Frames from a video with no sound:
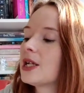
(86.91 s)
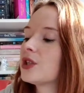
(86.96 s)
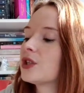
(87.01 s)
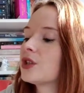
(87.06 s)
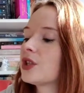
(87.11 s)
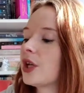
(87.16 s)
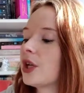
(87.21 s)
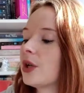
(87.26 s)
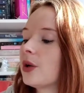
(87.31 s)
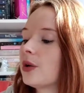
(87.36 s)

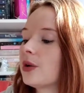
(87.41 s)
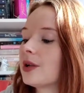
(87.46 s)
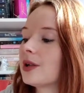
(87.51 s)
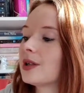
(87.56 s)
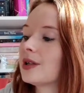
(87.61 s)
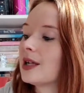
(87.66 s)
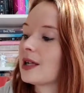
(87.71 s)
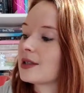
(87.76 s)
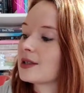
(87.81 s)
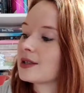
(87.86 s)
So
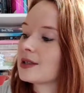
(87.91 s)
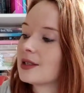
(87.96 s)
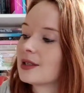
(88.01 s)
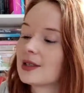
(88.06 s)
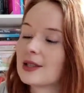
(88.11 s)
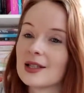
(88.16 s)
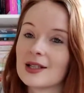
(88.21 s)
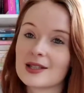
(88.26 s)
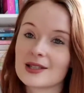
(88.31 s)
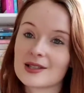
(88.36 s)
yes,
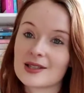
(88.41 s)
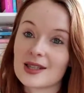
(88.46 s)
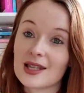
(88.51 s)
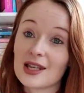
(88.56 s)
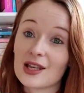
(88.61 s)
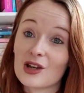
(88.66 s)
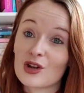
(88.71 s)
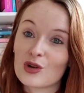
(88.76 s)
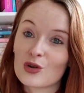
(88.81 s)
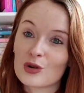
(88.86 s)
is
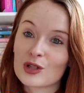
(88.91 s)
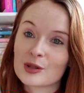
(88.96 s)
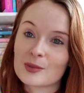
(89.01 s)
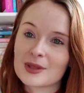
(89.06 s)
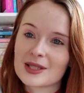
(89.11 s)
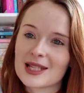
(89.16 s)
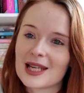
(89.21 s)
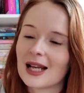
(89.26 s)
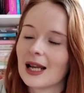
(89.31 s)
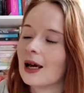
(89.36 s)
The
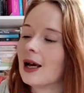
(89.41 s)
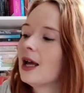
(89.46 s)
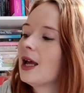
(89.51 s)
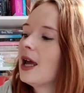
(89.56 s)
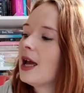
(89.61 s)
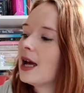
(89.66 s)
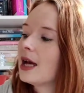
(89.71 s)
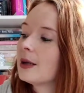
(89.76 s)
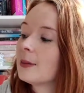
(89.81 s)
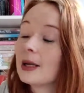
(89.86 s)
Christmas Killer.
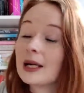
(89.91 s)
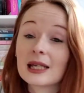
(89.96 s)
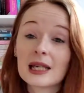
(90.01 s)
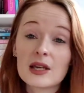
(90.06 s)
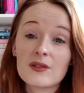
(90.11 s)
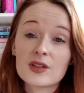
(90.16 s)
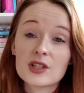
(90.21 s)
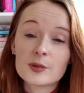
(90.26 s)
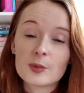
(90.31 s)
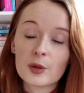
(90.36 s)
I
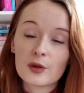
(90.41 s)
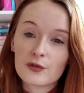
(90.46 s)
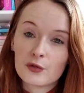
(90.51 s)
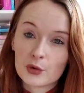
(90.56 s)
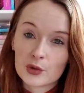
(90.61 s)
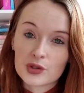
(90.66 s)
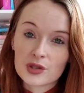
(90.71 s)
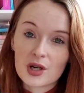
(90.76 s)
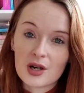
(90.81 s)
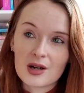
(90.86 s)
gave this book
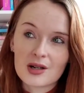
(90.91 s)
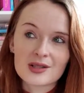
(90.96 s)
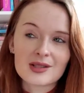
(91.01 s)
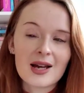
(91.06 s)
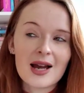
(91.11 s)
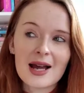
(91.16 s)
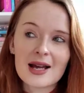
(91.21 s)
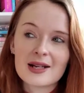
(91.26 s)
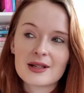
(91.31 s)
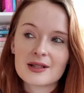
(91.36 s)
4 stars.
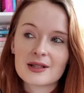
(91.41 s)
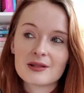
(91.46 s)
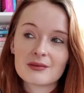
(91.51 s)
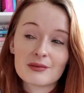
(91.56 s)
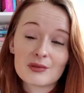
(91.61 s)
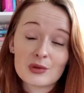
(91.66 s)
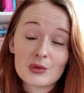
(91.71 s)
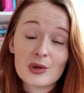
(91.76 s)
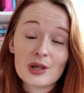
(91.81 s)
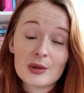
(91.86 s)
I
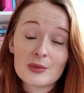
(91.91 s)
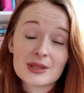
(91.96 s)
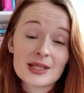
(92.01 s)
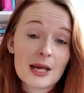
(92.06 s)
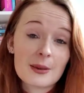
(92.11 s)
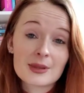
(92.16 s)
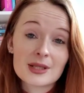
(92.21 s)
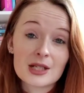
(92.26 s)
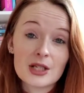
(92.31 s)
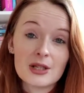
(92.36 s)
thought it was
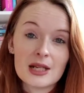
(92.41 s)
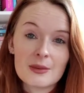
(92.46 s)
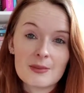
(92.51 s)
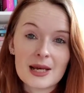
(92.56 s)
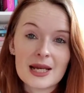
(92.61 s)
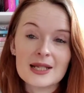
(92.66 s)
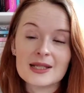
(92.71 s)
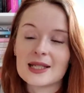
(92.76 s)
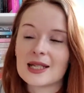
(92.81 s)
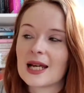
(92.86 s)
absolutely
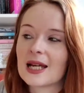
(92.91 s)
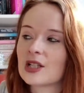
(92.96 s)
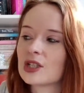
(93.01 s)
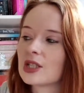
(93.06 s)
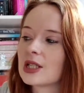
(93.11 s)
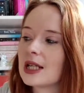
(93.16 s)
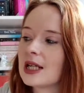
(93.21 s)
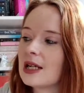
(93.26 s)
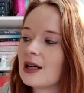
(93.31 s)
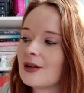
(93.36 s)
amazing,
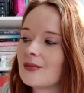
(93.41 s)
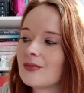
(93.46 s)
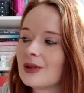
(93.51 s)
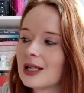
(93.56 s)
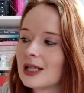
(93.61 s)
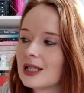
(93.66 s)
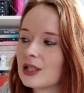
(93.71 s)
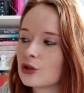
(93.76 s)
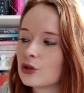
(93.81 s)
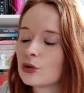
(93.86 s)
actually. I
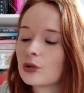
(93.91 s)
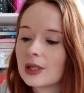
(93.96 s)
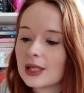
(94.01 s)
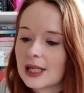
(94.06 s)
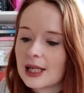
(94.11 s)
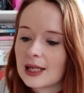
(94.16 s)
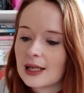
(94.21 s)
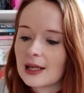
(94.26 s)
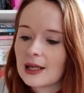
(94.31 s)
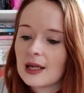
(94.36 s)
really enjoyed
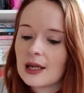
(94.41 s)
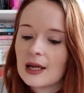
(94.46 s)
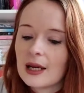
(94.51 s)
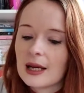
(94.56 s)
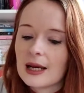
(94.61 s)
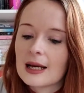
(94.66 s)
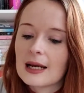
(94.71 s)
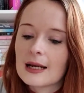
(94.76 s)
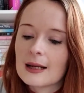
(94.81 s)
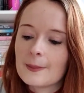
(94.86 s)
it.
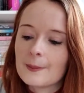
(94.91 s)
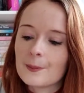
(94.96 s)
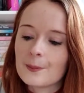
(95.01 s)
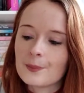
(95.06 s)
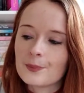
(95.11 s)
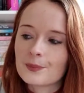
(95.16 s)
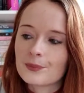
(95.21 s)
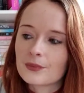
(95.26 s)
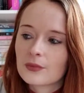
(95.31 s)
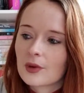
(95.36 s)

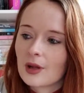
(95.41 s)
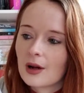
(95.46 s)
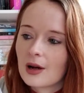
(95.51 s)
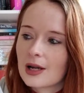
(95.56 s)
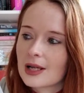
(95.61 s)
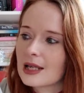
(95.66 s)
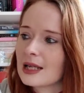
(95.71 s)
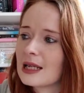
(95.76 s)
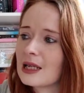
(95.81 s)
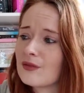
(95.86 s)

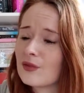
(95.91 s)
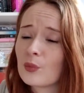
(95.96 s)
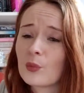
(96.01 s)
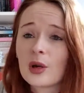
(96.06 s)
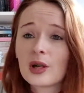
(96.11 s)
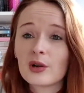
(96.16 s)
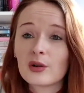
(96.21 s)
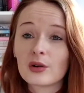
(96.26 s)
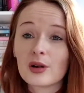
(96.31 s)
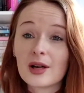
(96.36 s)
I even
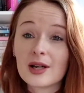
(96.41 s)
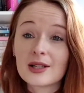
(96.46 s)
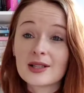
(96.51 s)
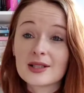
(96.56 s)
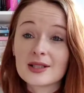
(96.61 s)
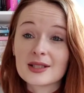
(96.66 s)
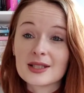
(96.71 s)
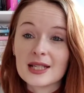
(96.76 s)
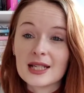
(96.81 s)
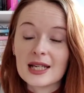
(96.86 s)
went online
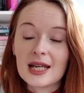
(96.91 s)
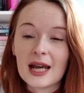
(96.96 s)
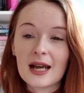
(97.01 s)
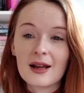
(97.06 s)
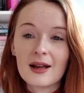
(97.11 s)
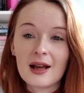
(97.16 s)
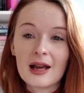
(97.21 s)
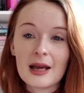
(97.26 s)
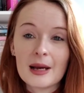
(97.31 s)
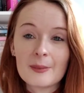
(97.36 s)
to see
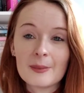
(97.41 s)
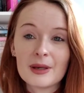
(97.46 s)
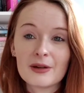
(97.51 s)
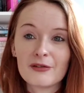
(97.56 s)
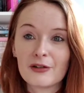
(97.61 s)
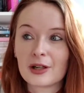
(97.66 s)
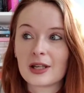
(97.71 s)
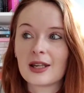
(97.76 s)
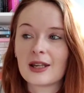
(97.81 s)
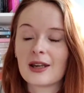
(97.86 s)

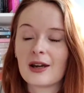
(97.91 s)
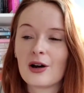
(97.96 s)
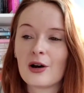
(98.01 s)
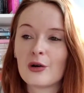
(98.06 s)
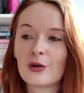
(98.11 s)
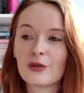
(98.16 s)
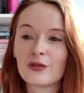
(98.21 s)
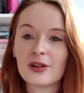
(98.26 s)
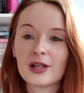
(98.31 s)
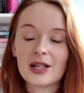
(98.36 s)
if I could get
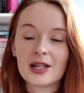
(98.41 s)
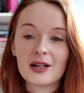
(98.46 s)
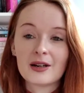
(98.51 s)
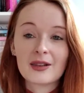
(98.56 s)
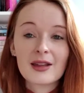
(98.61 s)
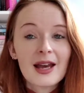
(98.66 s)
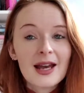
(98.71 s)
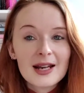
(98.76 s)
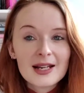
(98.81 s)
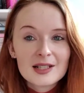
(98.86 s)
hold of any
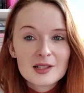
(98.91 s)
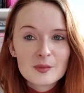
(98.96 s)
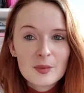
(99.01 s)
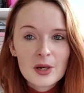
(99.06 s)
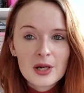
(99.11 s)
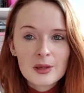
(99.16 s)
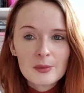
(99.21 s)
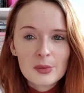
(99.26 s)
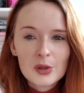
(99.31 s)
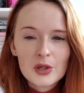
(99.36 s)
other Alex
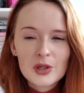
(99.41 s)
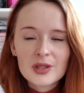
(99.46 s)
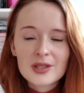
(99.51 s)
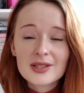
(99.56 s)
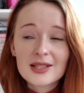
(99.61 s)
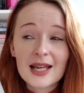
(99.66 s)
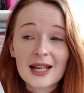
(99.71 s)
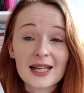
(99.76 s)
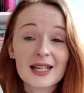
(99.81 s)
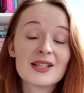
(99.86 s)
Pine
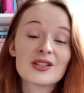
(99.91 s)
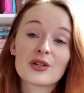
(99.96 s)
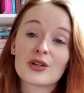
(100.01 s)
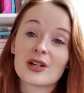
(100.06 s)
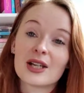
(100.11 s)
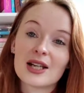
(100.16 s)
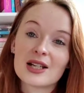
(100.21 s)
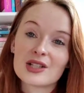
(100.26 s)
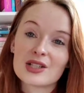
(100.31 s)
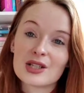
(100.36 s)
books, and he's
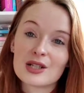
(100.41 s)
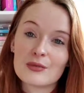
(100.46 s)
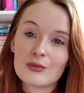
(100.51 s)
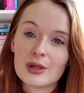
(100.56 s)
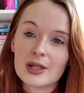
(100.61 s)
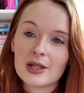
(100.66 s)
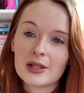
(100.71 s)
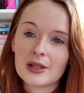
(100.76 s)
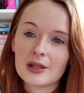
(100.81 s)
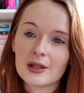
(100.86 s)
only actually
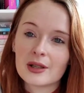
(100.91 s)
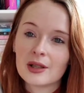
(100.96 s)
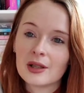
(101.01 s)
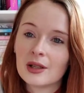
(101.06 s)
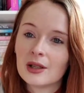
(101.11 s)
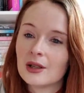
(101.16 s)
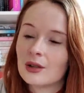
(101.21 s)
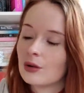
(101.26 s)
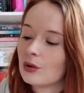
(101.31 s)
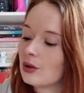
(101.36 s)
written,
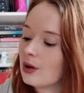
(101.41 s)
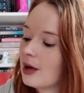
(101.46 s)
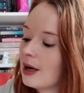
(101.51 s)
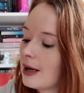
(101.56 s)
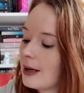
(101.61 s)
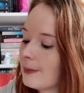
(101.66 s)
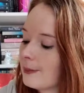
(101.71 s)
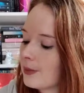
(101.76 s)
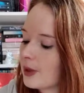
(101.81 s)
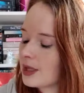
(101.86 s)

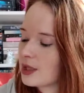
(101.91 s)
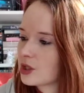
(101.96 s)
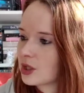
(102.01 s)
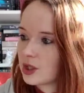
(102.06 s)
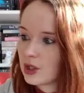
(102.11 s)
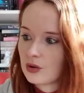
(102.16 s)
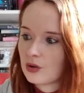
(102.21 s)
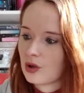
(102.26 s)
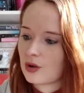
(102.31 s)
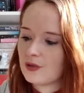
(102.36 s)
actually
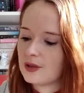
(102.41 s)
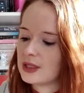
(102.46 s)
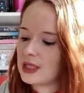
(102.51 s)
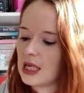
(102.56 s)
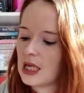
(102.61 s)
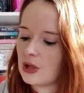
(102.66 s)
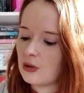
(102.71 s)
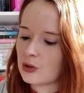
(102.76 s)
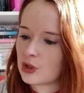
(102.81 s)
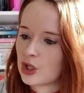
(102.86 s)
I don't know if it's a
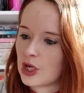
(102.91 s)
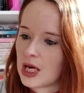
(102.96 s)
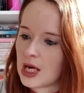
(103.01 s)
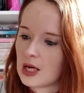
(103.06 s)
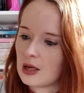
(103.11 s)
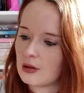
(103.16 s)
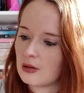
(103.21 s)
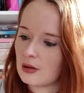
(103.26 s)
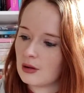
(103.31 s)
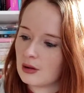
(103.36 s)
he or
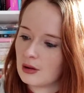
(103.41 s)
she.